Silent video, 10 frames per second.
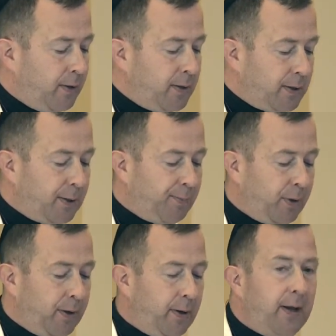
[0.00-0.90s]

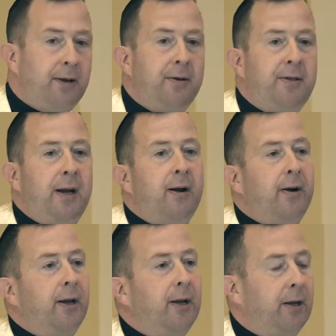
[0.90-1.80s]
discipline, and
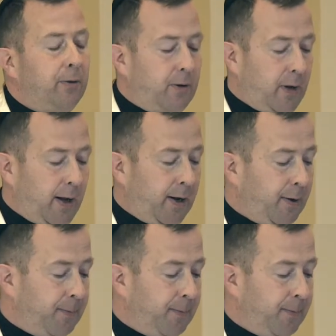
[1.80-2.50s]
daring can look like.